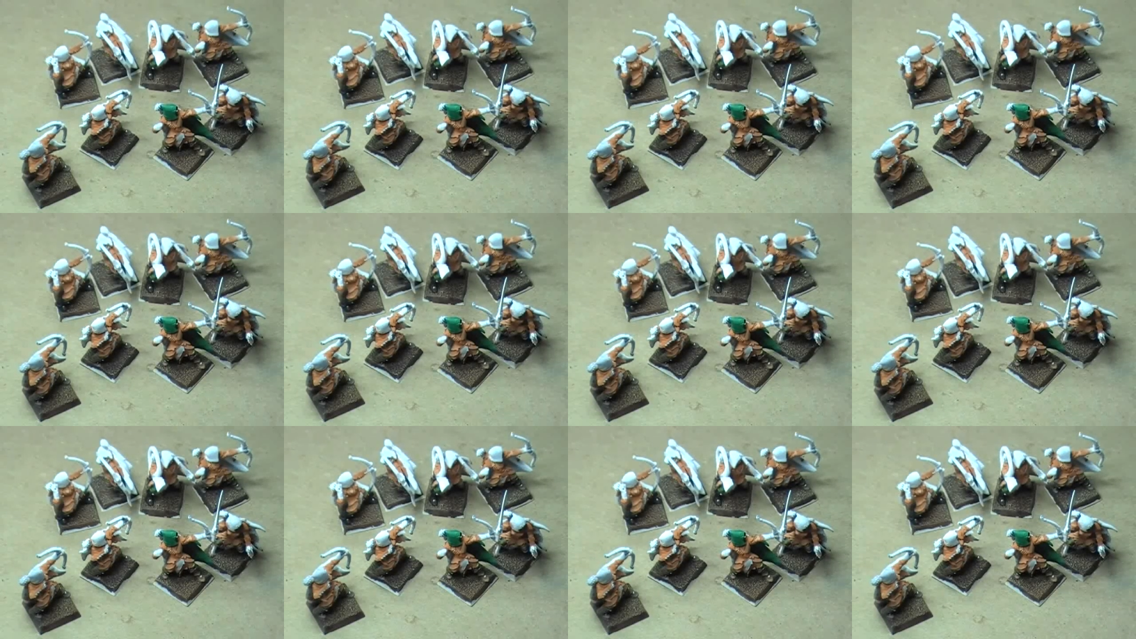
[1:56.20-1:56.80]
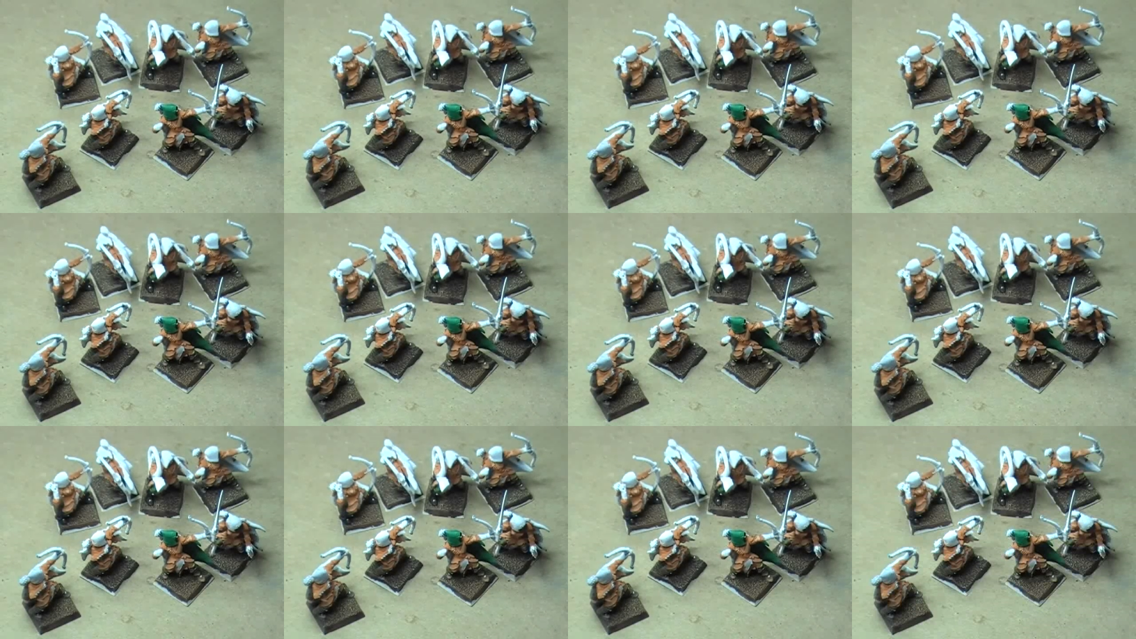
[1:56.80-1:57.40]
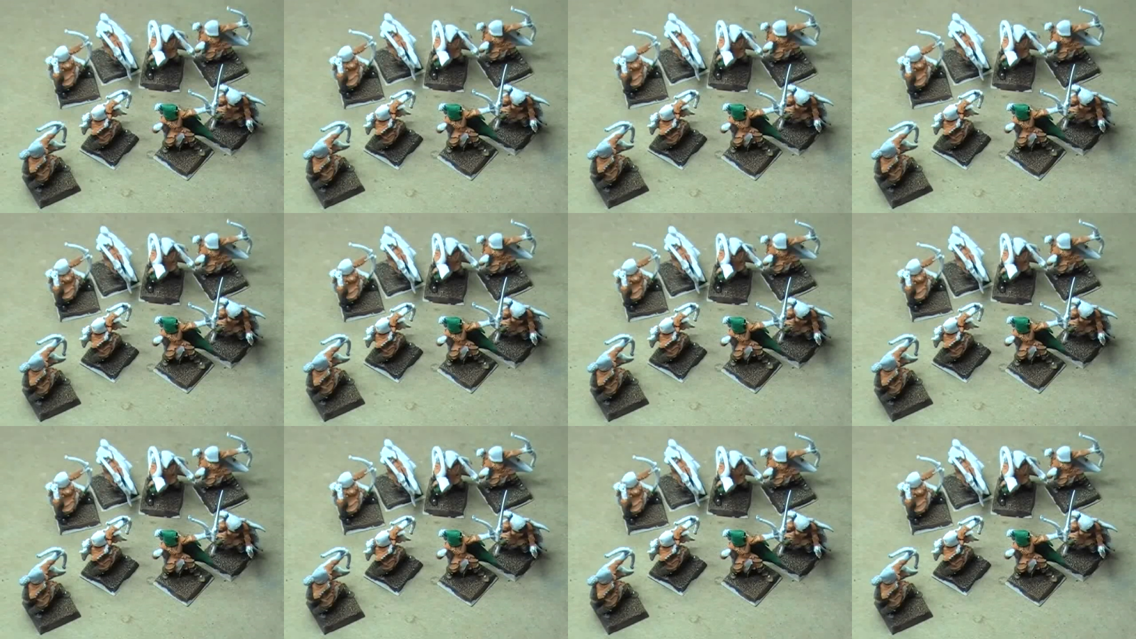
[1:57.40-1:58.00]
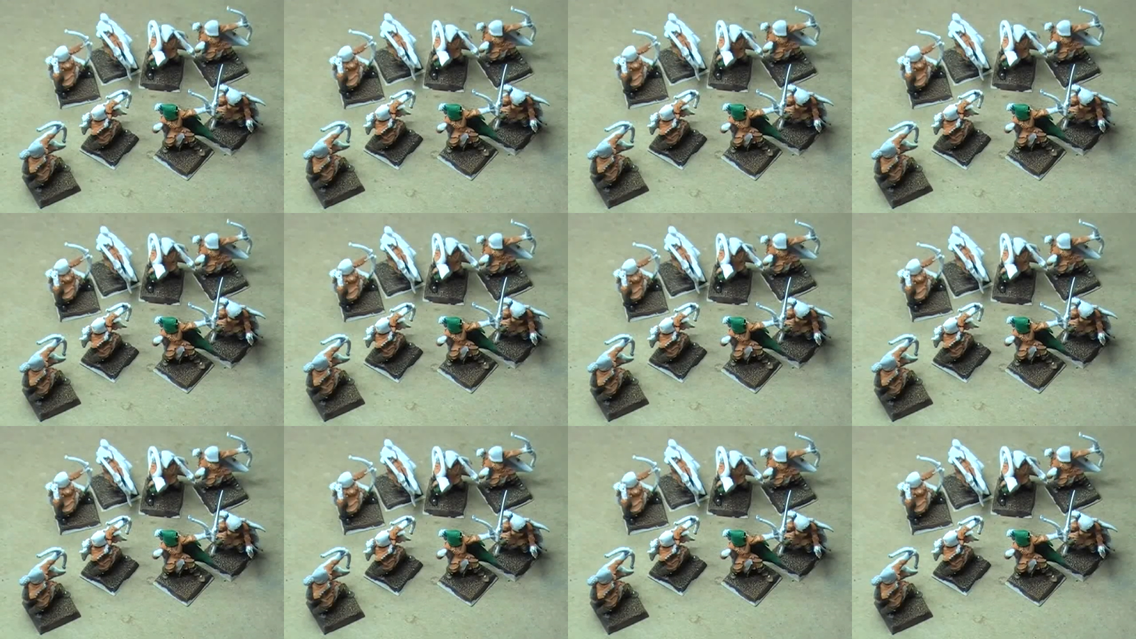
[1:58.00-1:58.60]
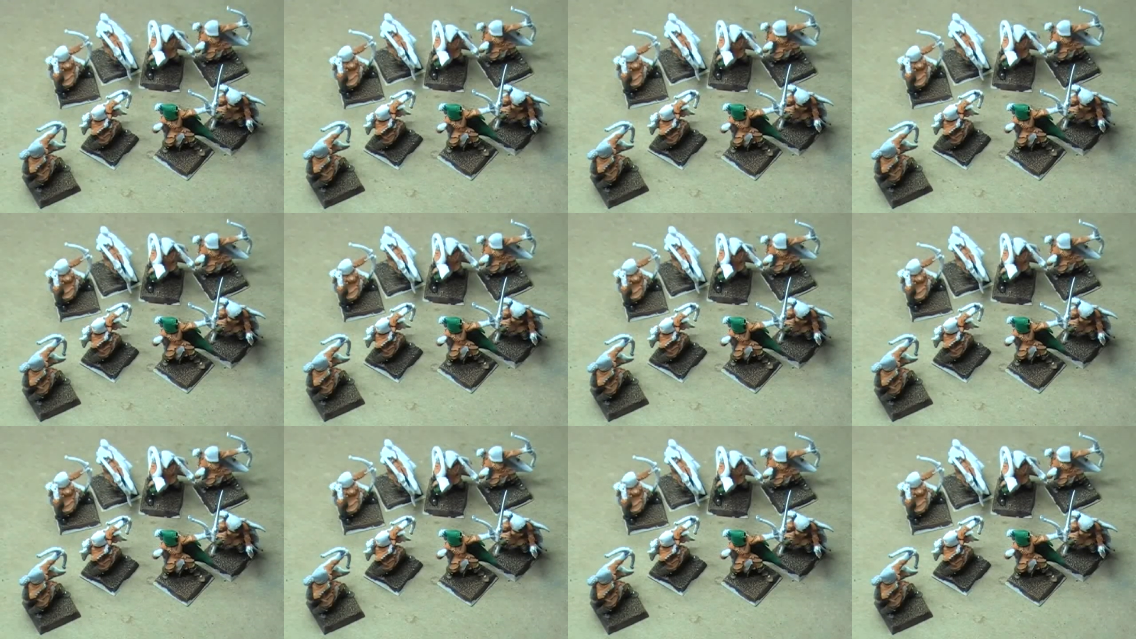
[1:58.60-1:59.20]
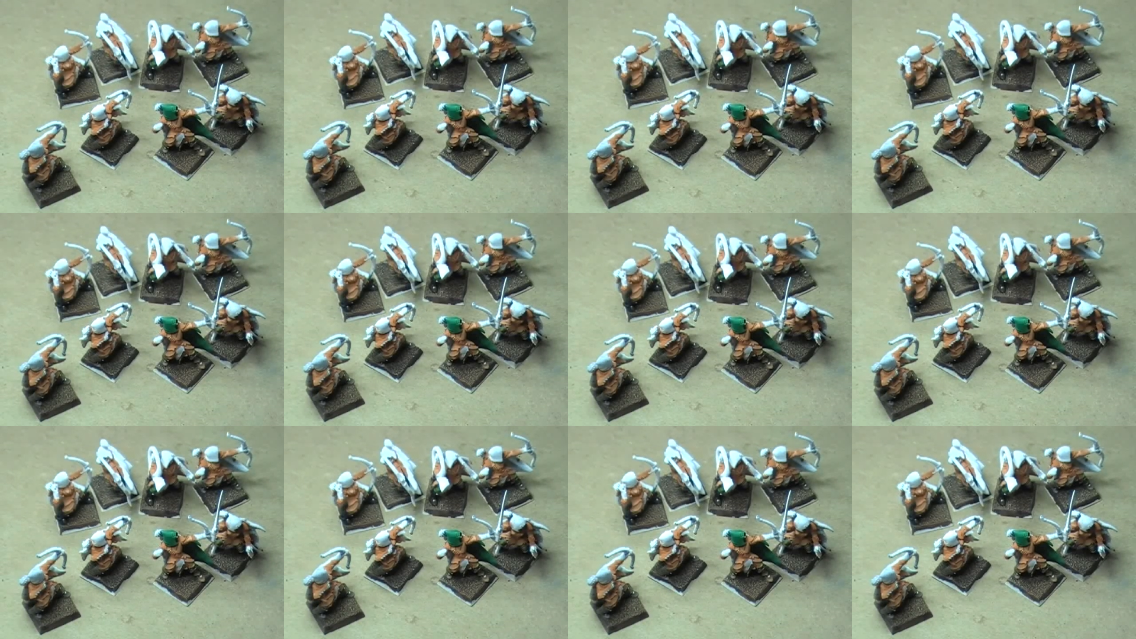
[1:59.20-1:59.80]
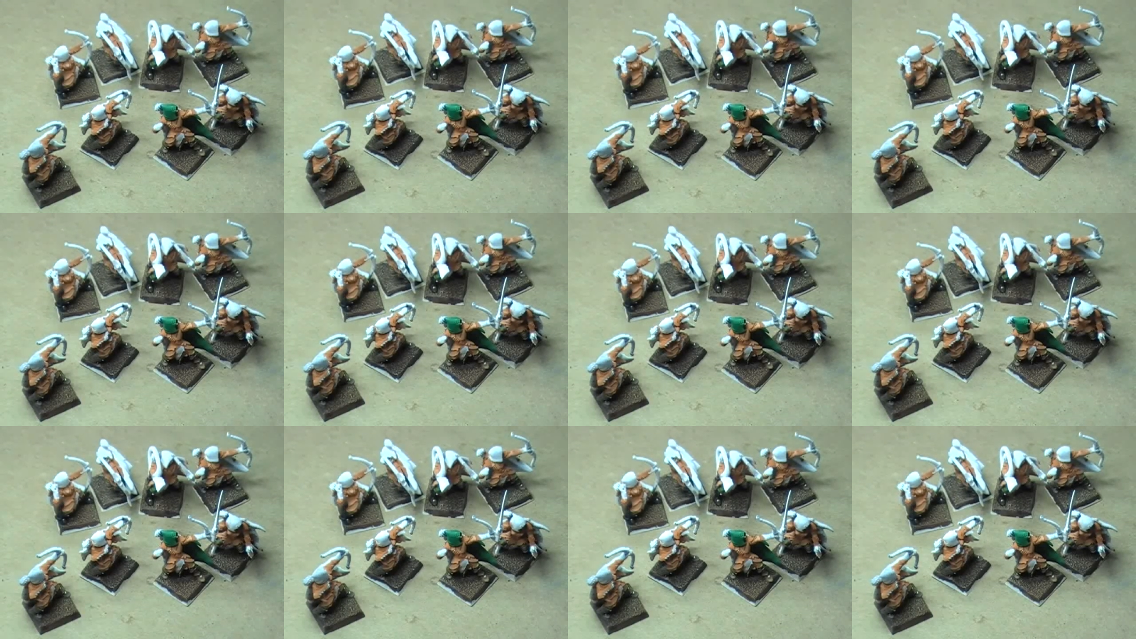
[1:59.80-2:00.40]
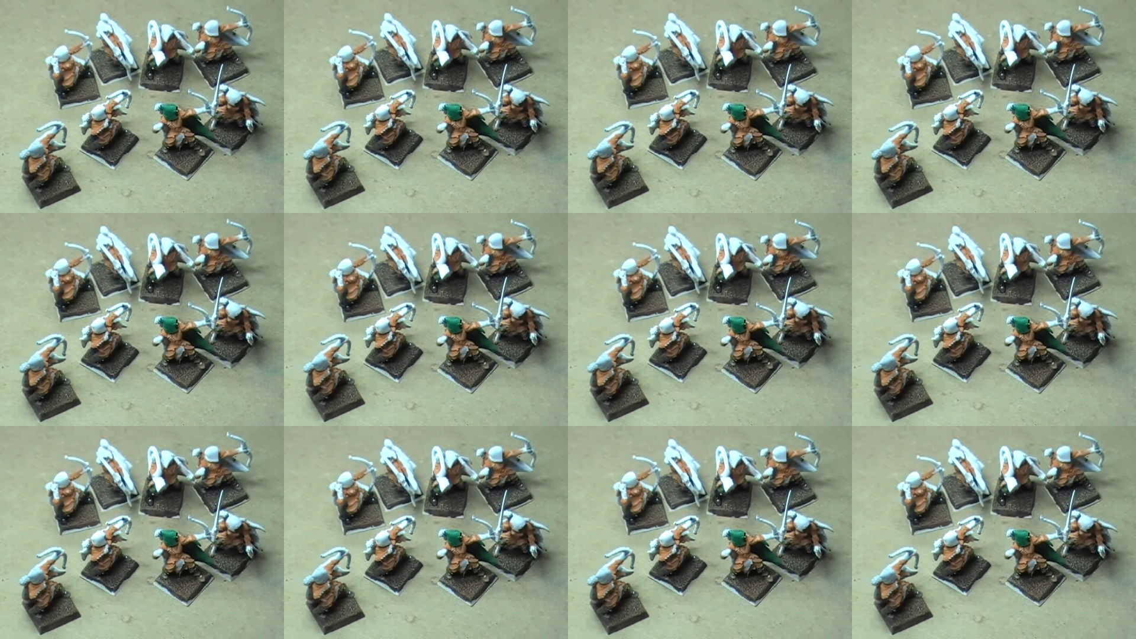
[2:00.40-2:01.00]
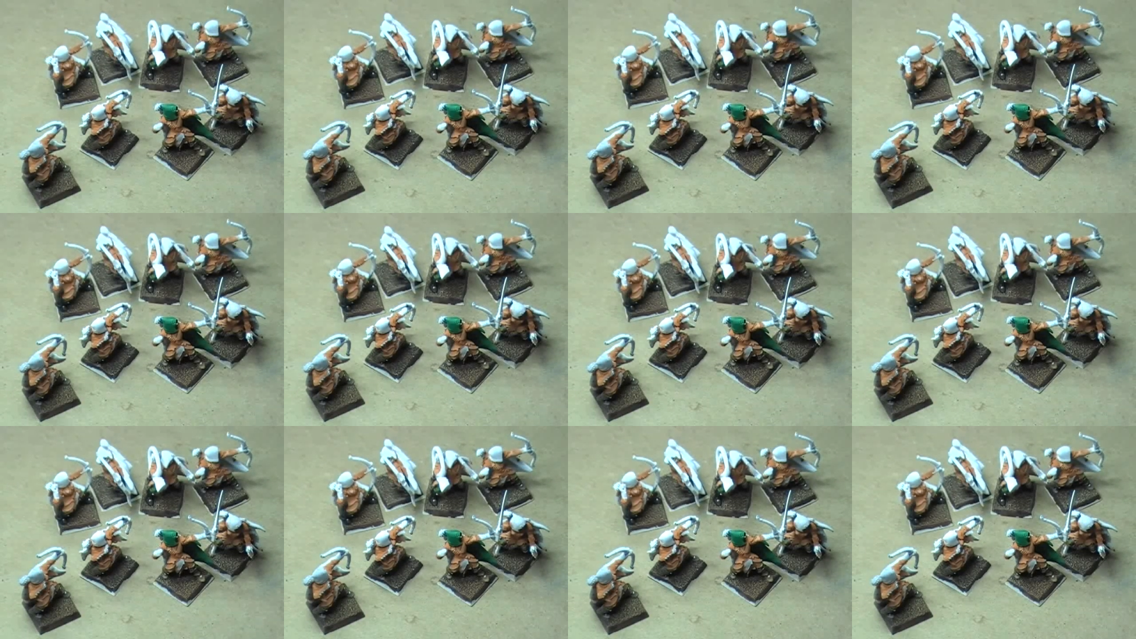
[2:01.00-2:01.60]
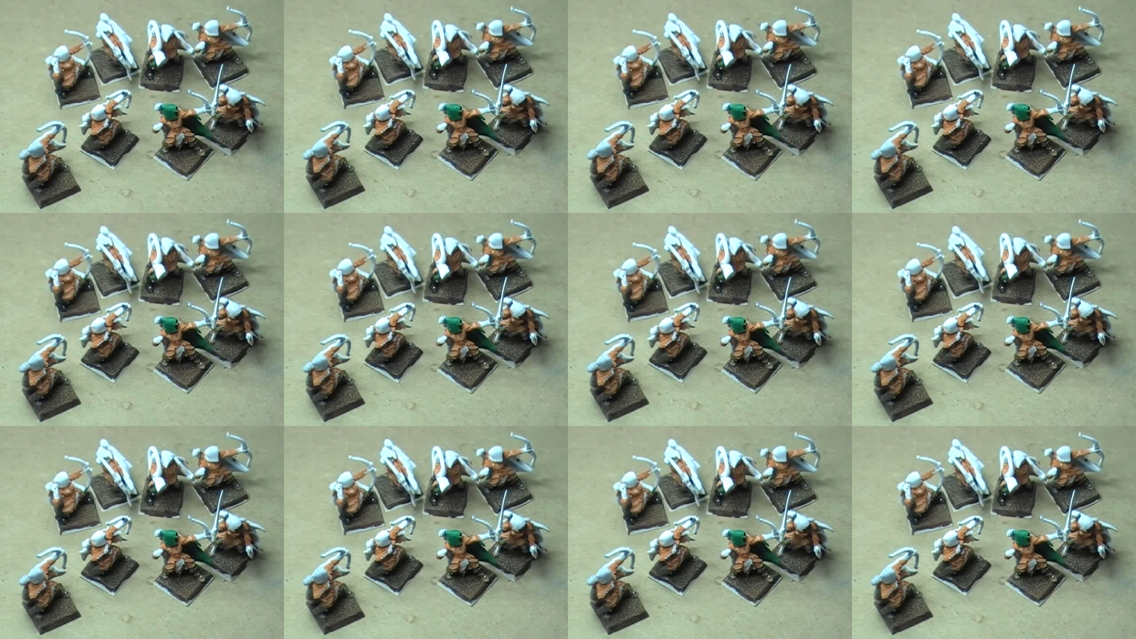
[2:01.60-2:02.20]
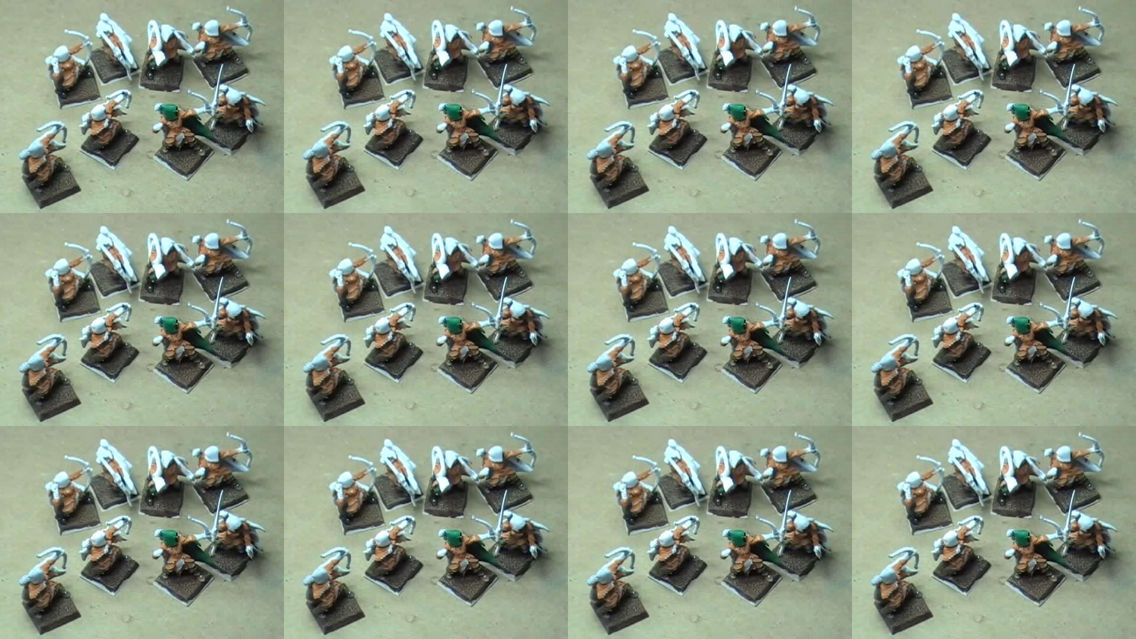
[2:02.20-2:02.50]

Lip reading: Nobody's mouth can be seen.